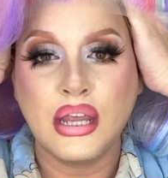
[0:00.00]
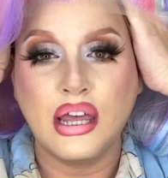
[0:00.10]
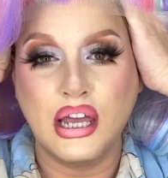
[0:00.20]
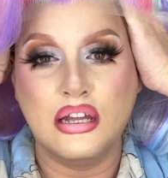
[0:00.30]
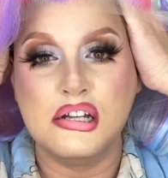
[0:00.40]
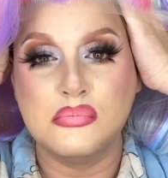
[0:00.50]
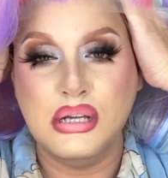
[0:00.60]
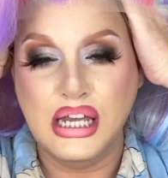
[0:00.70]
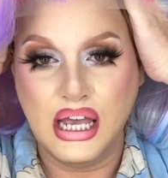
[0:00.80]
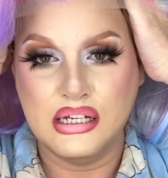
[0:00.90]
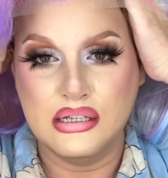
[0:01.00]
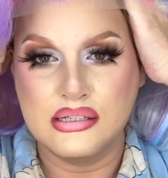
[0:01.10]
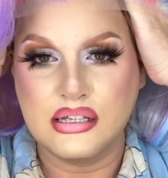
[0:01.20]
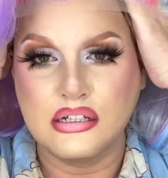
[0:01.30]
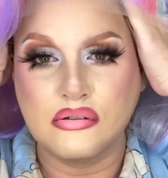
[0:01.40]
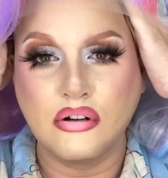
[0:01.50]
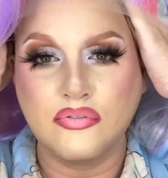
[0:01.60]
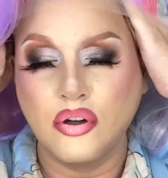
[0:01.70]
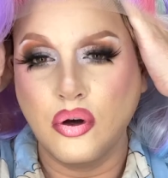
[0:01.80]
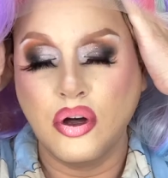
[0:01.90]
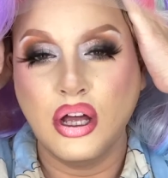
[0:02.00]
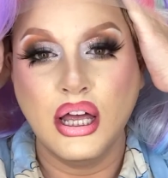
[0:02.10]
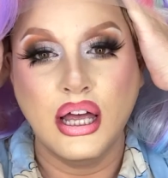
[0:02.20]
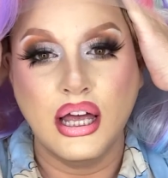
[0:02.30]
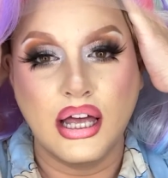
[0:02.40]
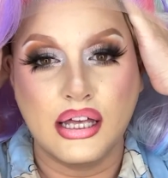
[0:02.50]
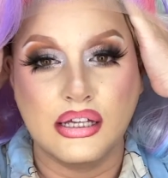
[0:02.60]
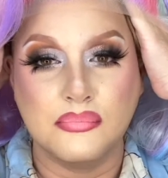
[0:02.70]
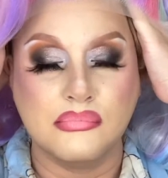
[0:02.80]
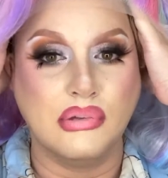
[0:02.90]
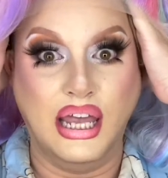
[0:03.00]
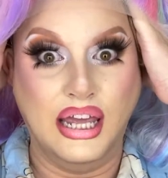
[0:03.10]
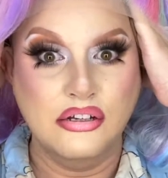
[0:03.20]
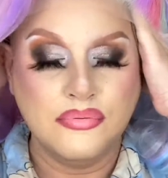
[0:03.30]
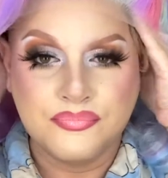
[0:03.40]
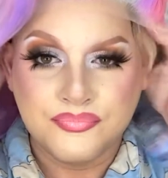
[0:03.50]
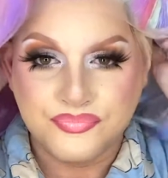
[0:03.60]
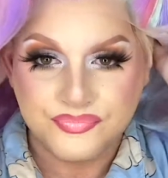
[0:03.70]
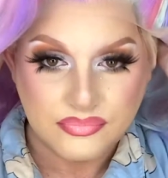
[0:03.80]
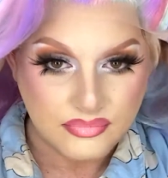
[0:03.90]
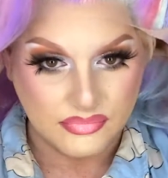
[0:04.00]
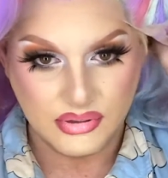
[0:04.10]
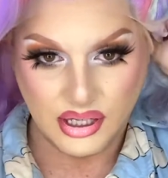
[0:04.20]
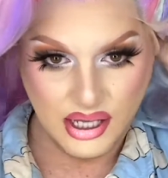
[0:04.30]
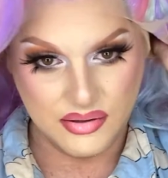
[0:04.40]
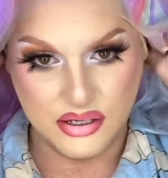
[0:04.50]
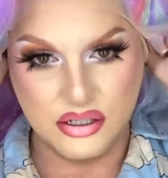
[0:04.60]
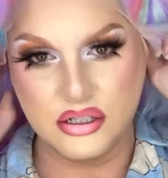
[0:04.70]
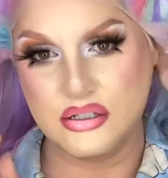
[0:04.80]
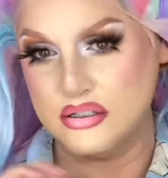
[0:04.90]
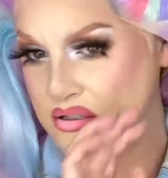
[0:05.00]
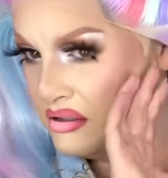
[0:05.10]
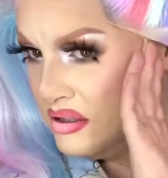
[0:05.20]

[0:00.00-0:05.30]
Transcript: hairline to be, and in the center of your head. And then you just